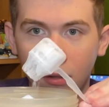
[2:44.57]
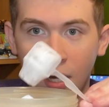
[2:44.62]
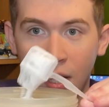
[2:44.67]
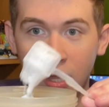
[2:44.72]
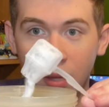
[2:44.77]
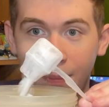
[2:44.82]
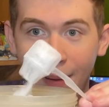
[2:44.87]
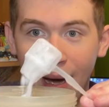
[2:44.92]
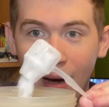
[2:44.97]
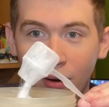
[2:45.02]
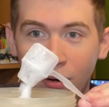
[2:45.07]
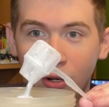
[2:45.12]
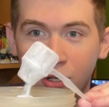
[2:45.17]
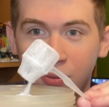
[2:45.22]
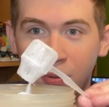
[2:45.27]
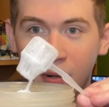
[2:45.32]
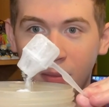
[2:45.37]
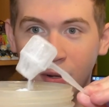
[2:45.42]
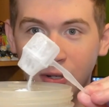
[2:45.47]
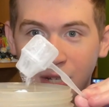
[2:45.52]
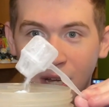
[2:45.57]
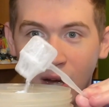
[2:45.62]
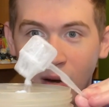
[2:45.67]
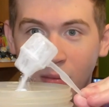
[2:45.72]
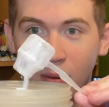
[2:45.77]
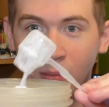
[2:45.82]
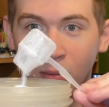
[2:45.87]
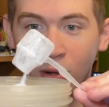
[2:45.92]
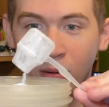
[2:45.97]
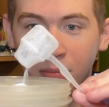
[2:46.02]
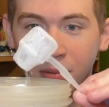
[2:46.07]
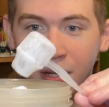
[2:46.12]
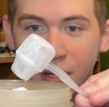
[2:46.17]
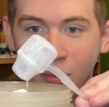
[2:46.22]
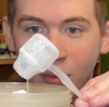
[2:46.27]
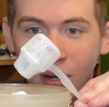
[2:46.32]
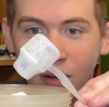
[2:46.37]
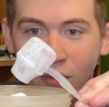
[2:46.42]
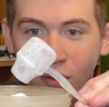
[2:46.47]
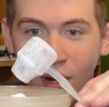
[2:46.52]
And the powder is pretty much how I remember it being
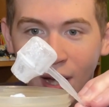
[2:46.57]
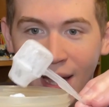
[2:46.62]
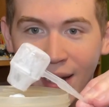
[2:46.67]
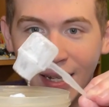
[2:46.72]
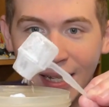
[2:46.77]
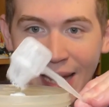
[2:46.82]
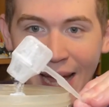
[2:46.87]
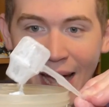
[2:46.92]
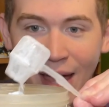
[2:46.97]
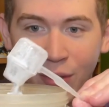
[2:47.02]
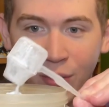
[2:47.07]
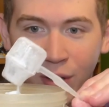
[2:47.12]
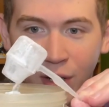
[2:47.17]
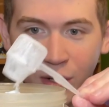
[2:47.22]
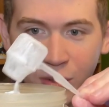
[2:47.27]
whenever I had to gather it,